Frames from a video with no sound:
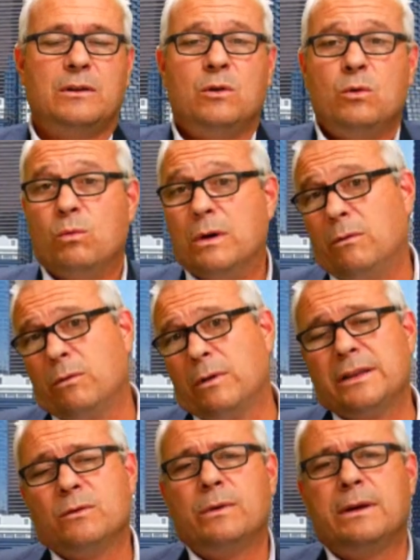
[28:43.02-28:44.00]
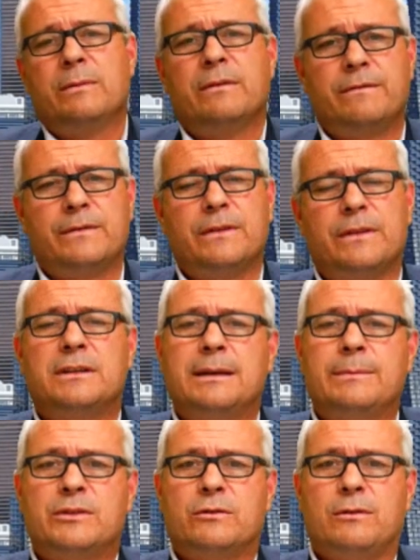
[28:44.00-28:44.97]
well, we're at the whim of the types of
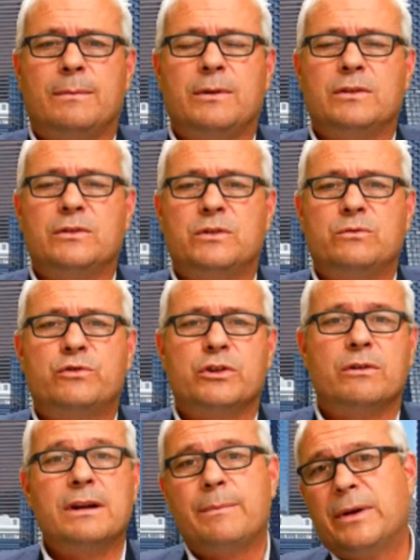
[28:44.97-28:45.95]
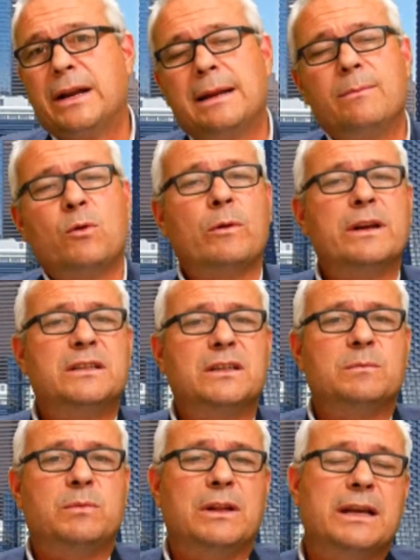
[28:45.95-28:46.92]
criminals who showed up at Eddie Maurice's
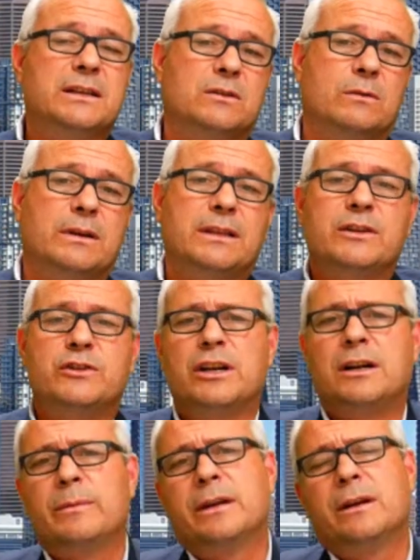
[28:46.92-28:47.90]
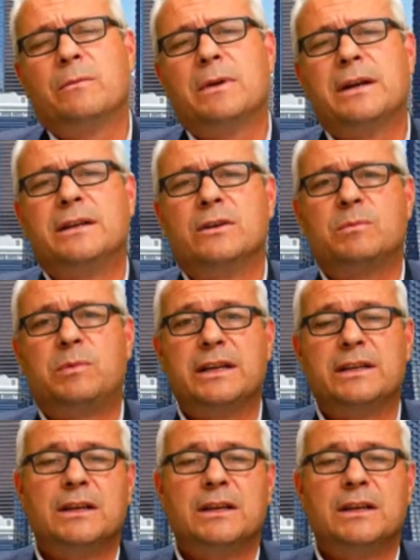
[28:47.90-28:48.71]
place or at that gentleman in Red Deer's place,